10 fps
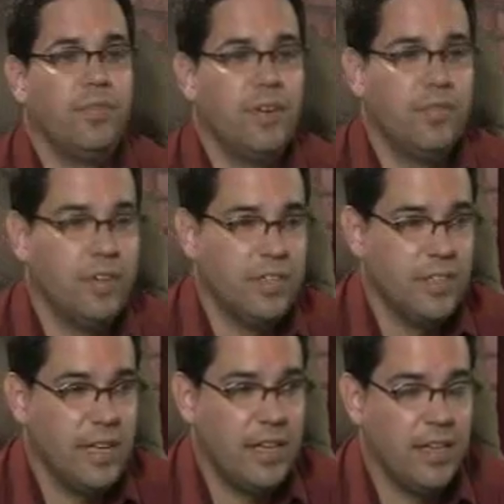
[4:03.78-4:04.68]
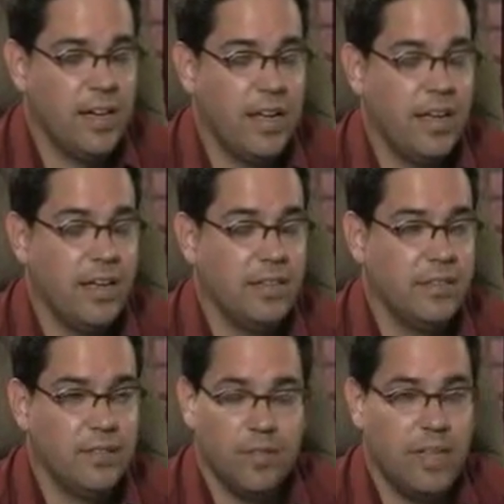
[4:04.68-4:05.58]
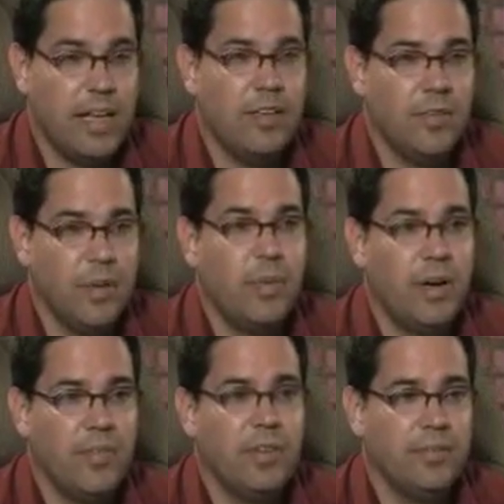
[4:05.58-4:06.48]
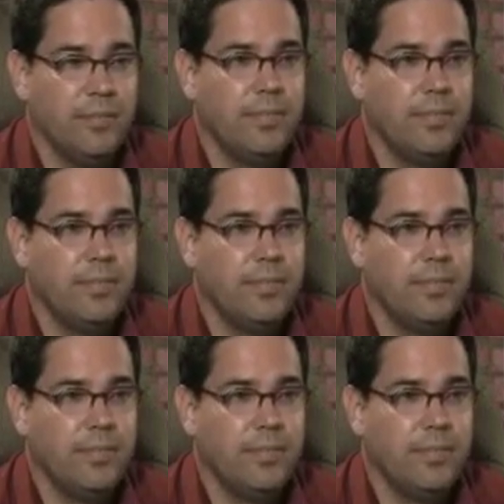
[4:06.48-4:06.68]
event for Disneyland, and I'm glad to be a part of it.